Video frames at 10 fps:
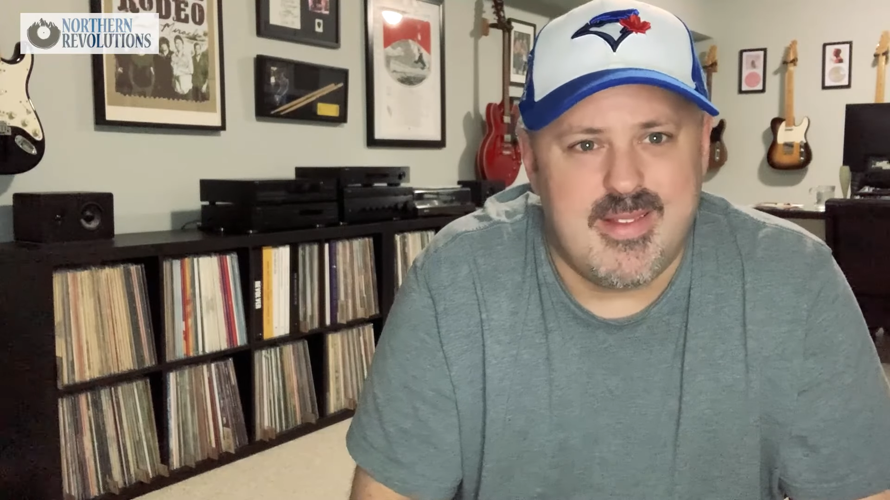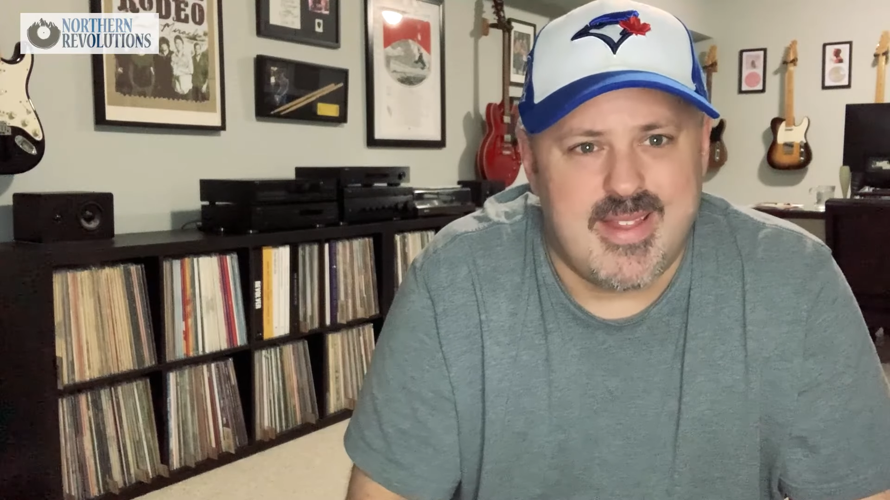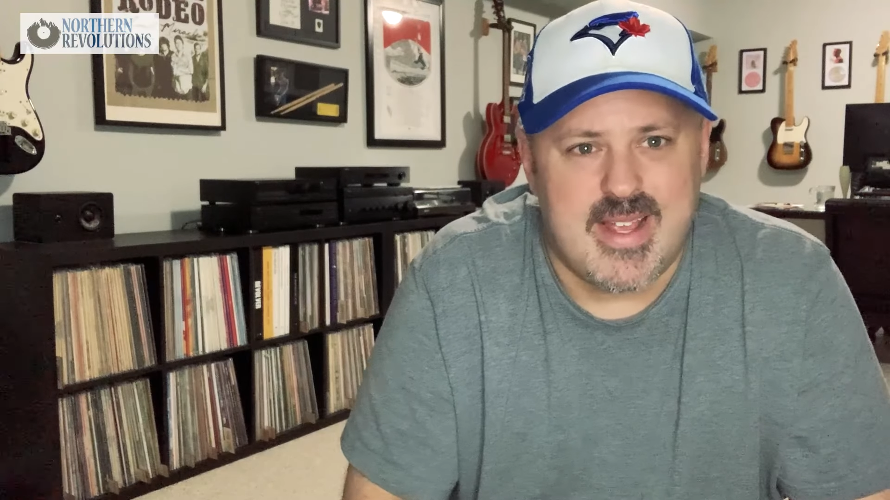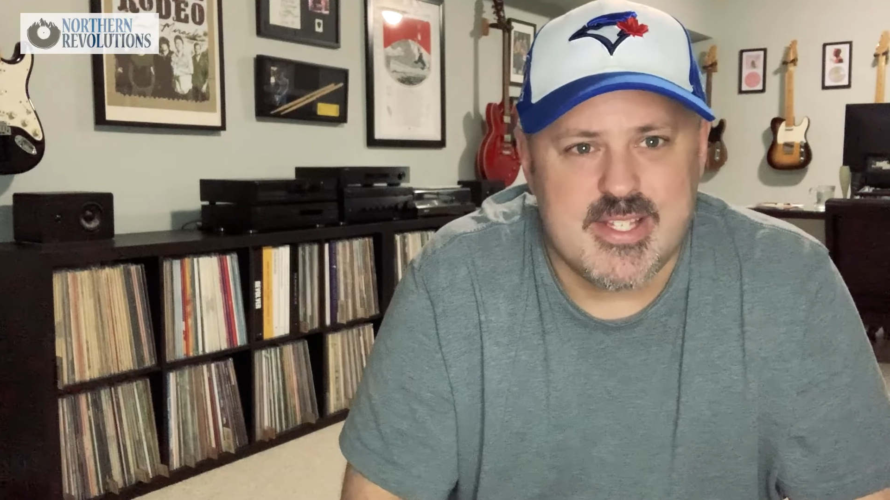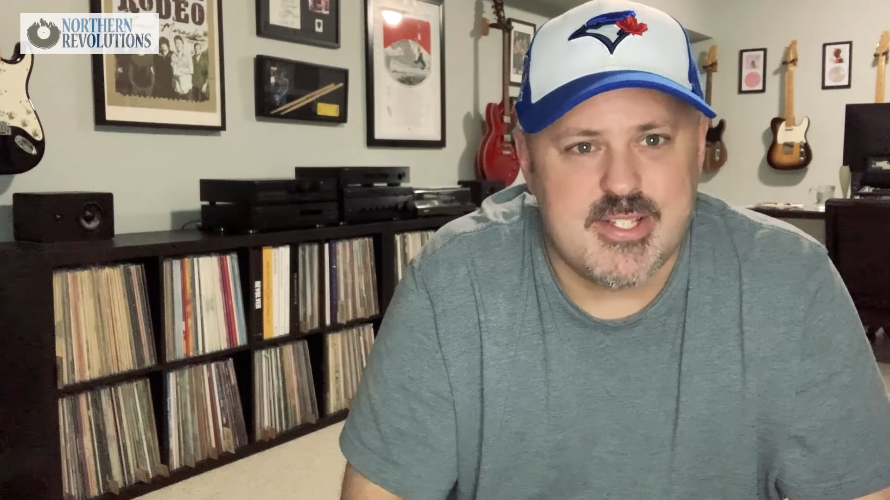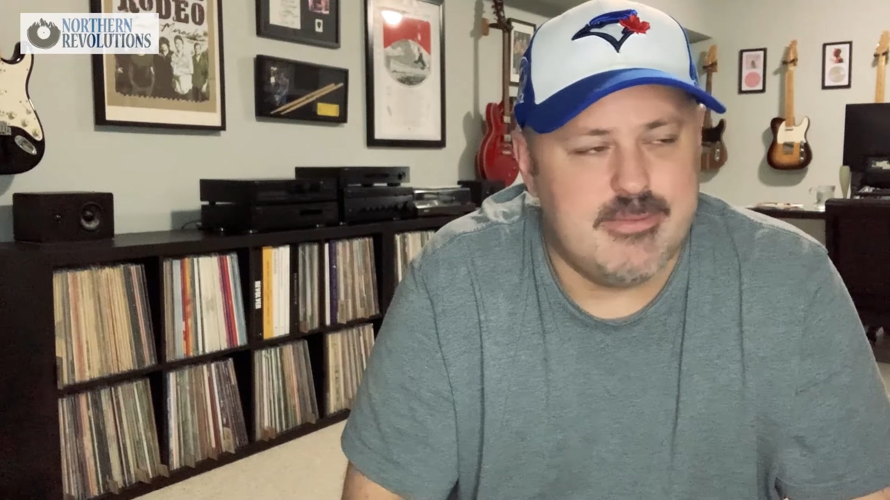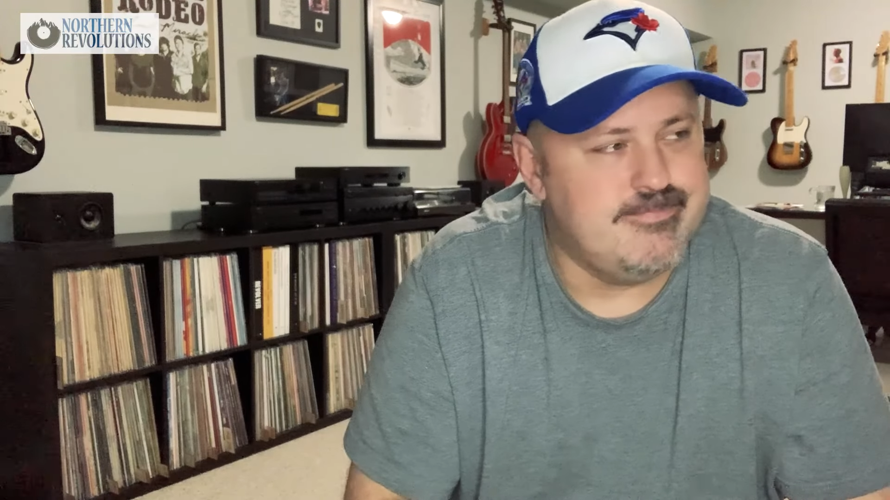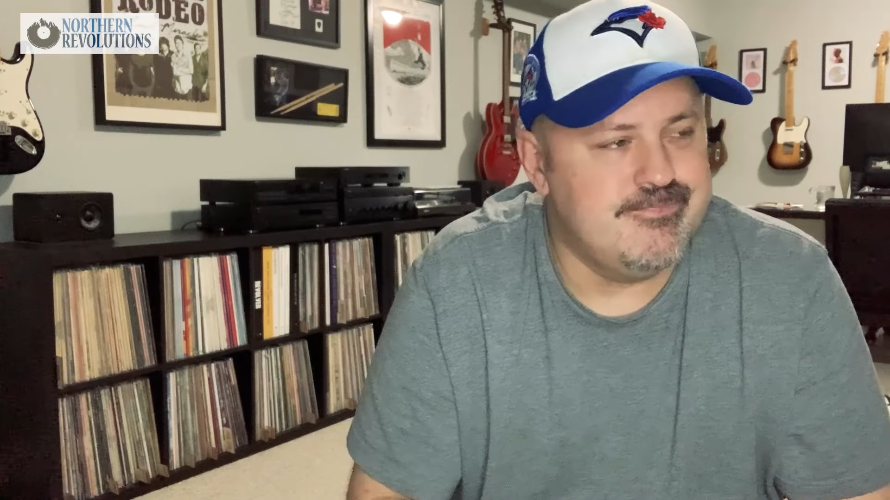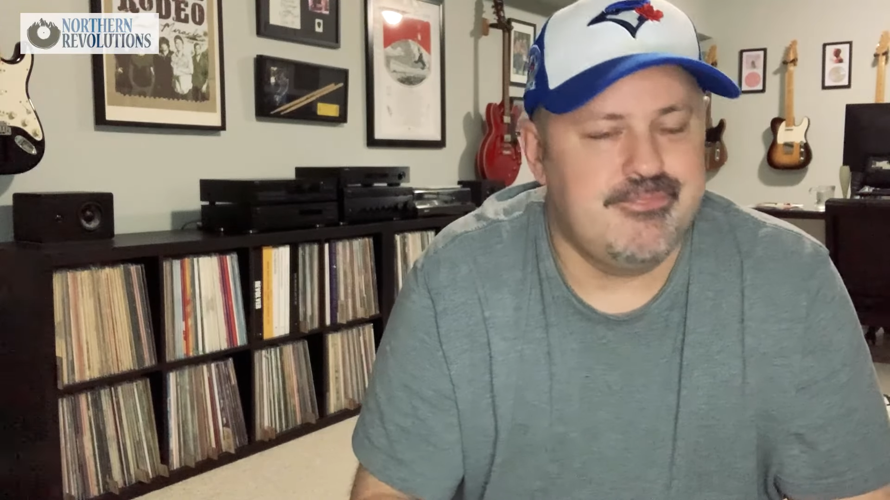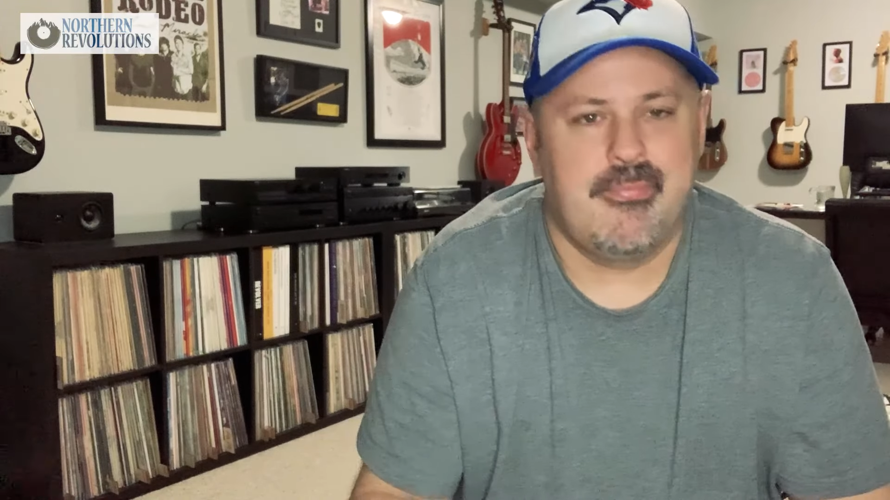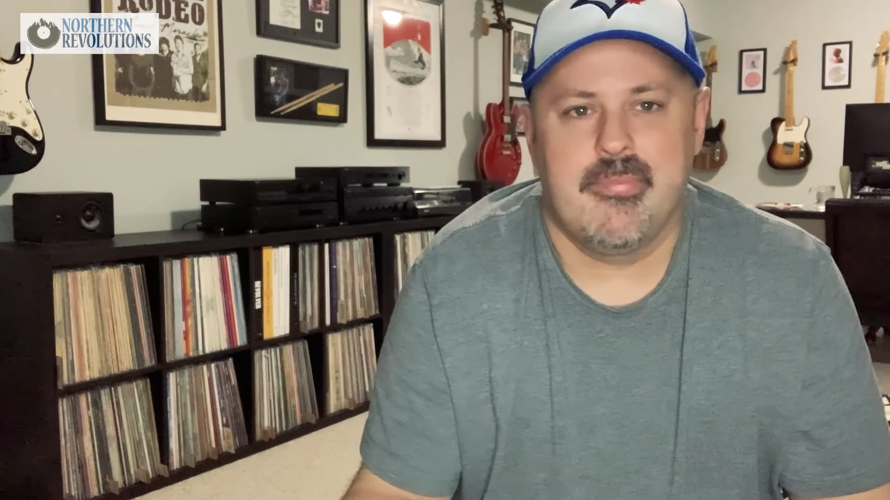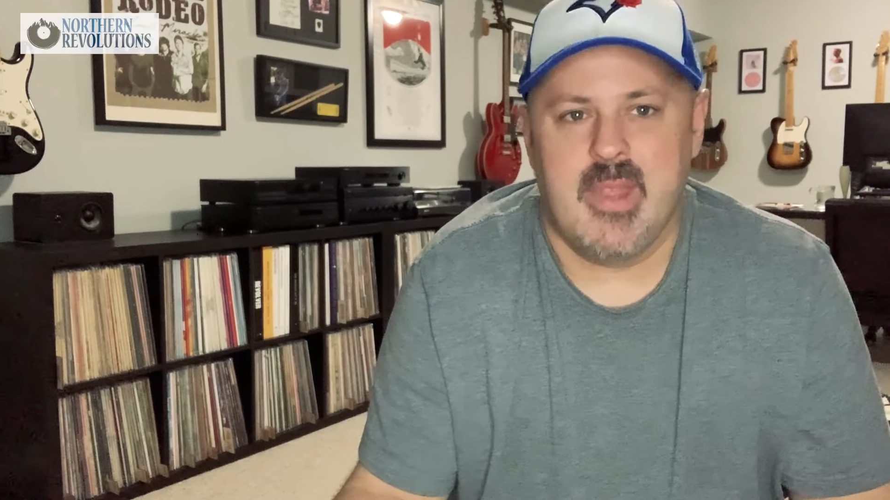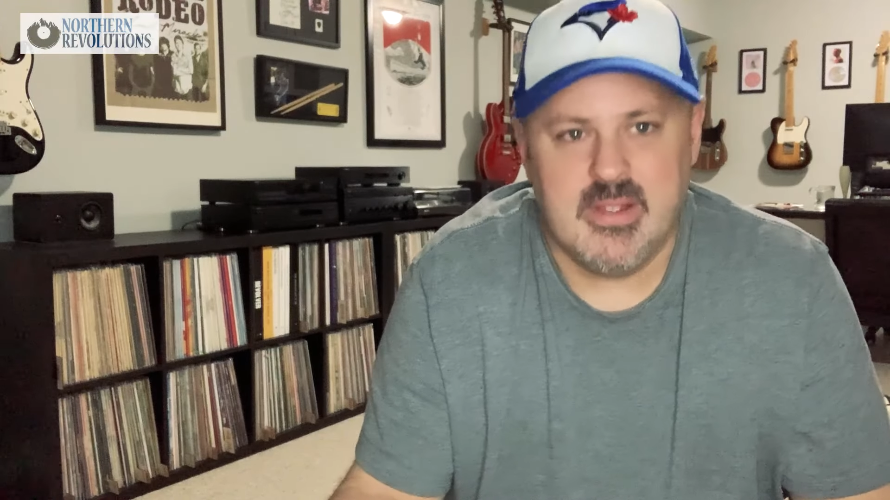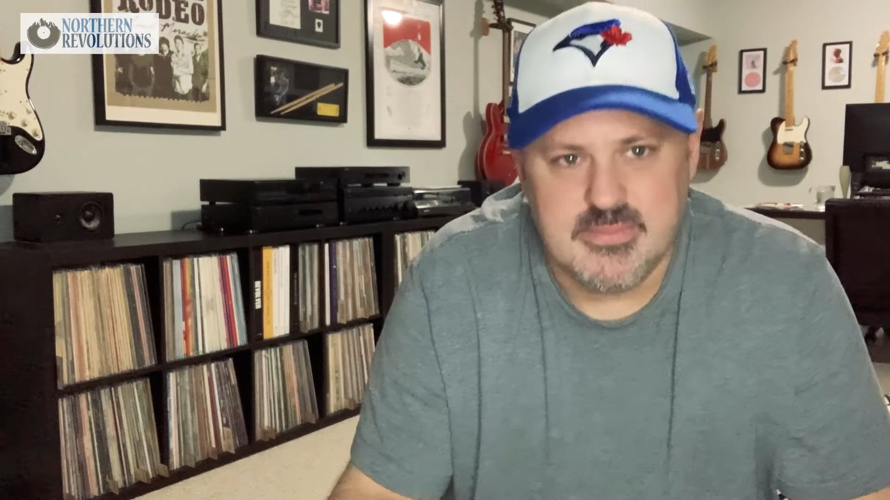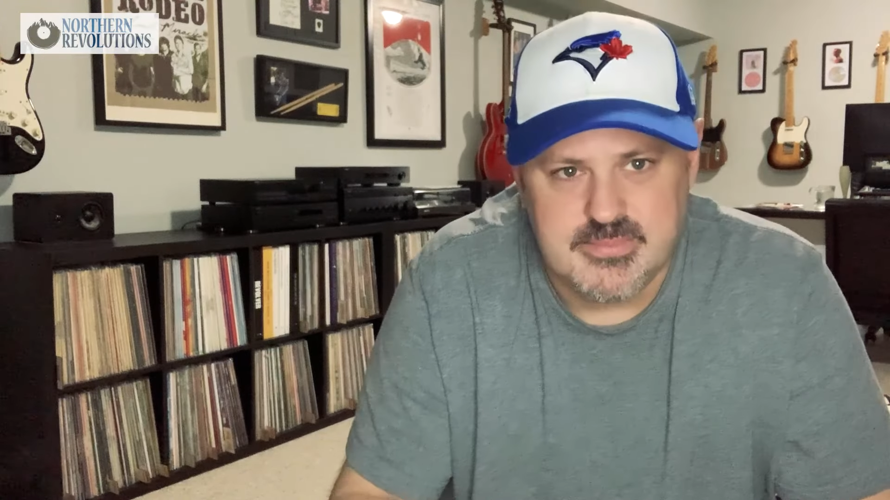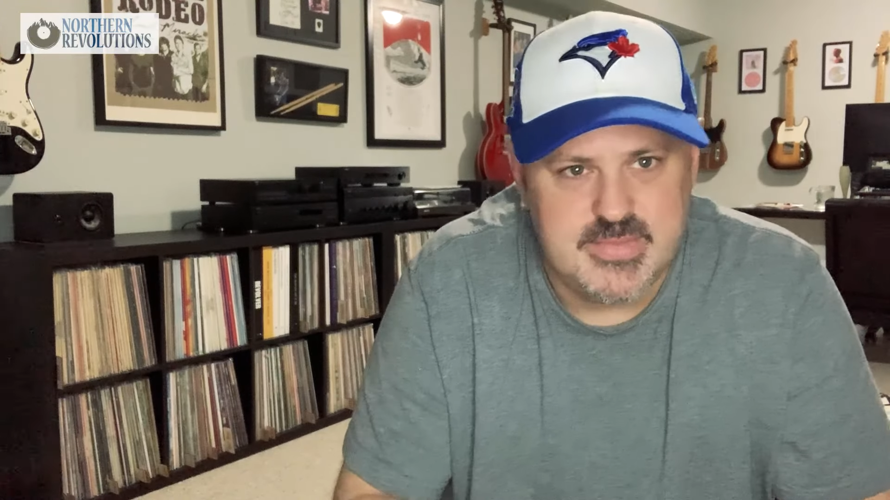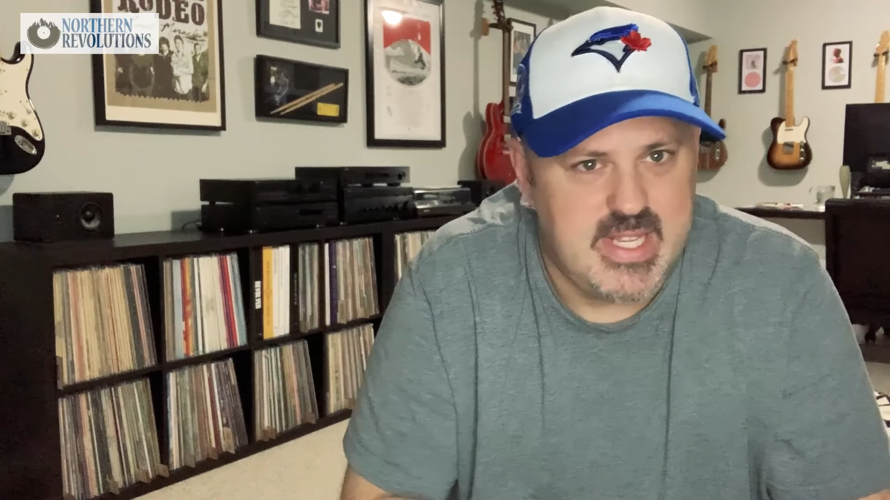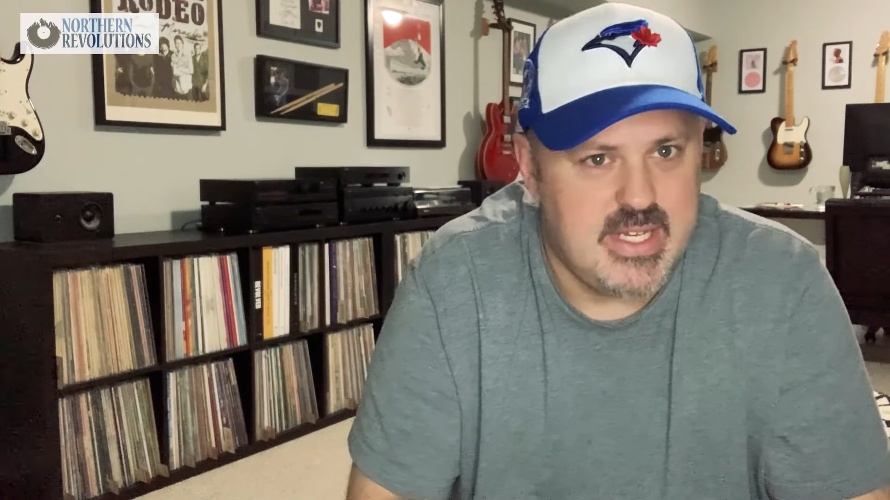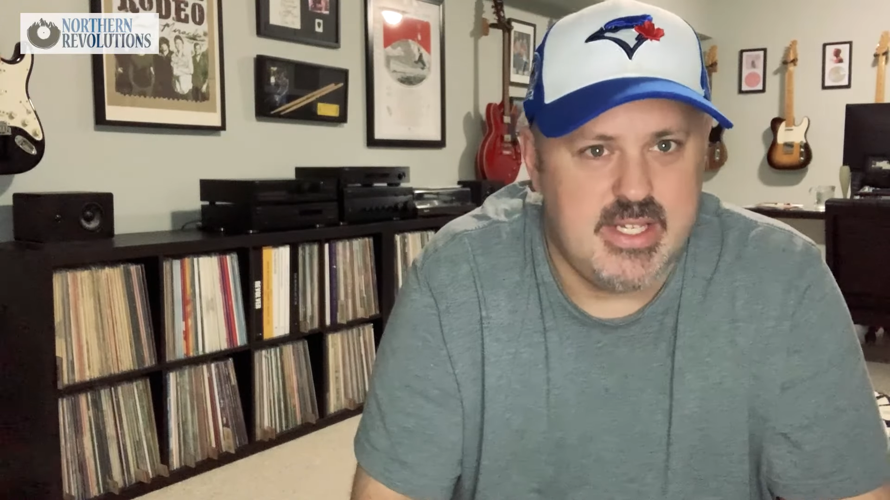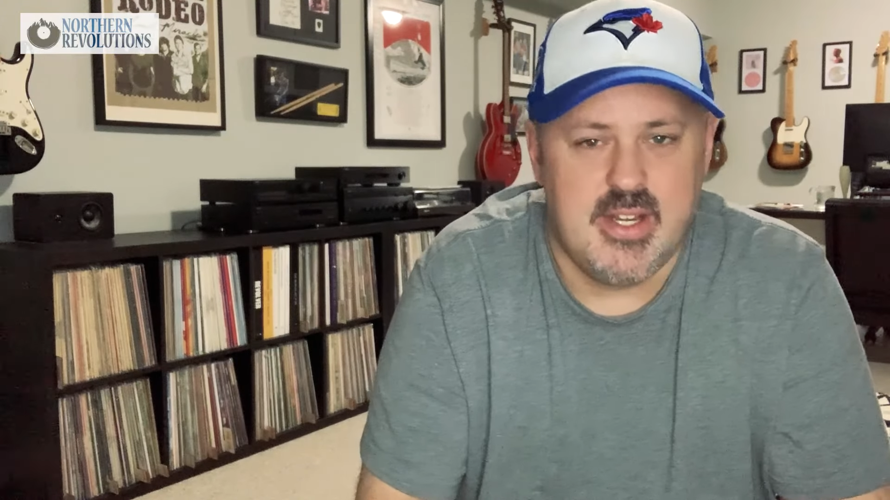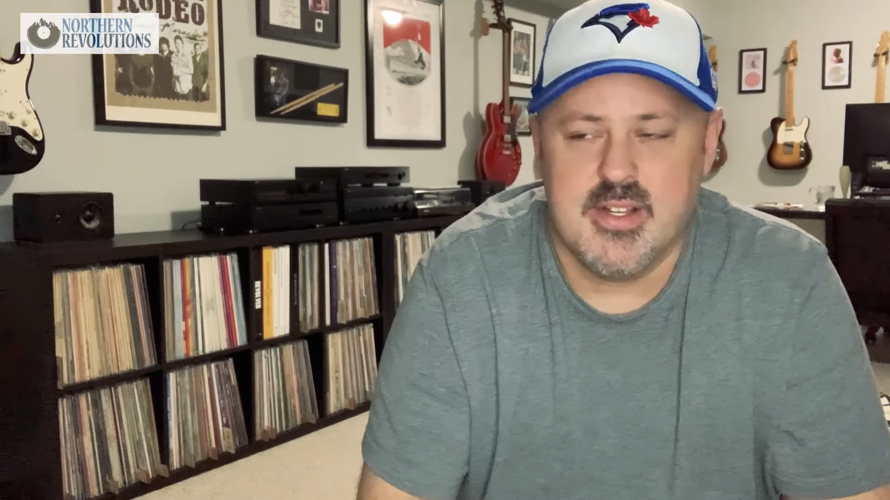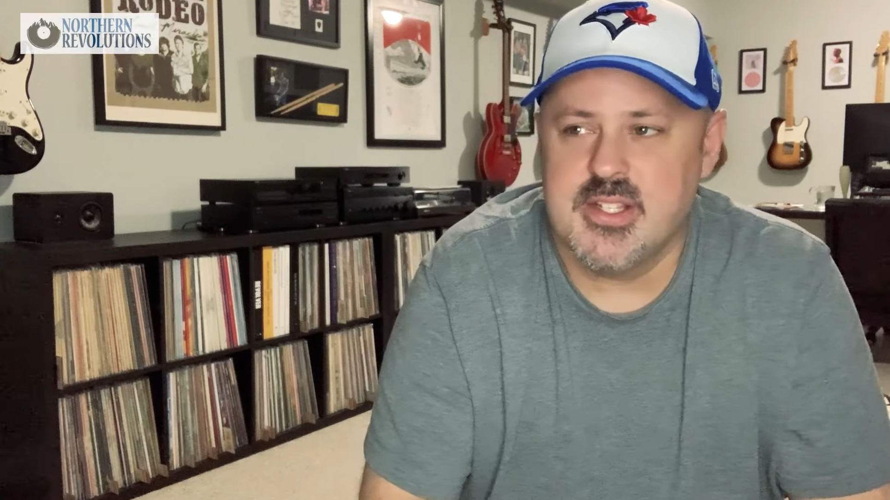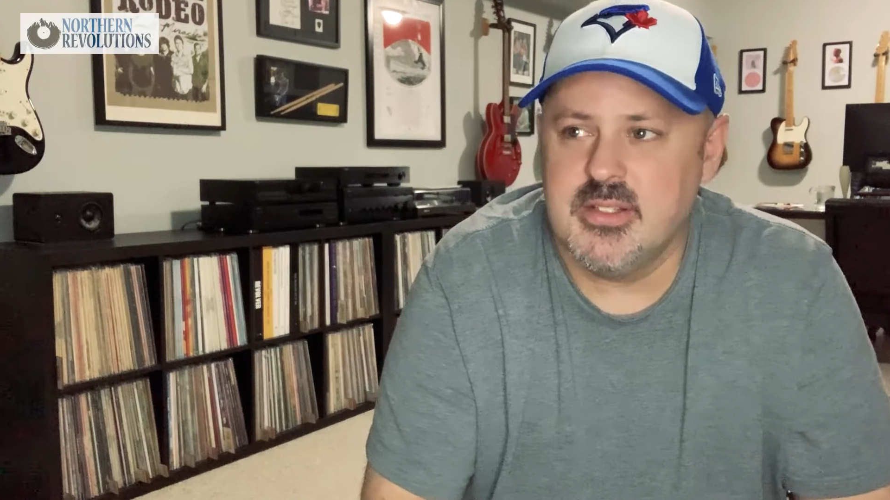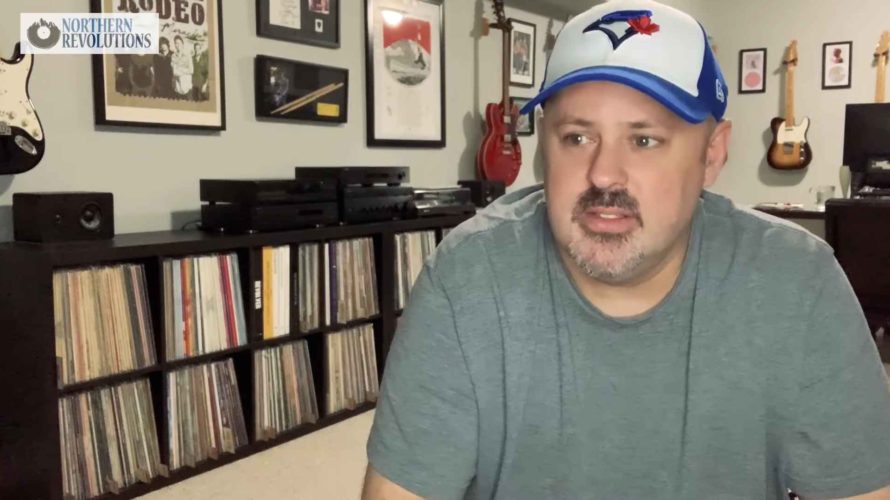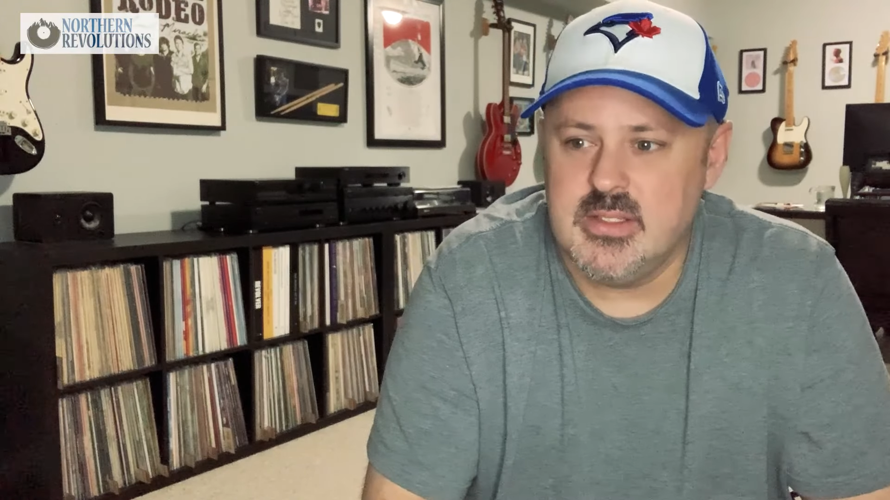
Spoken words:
last 10 years,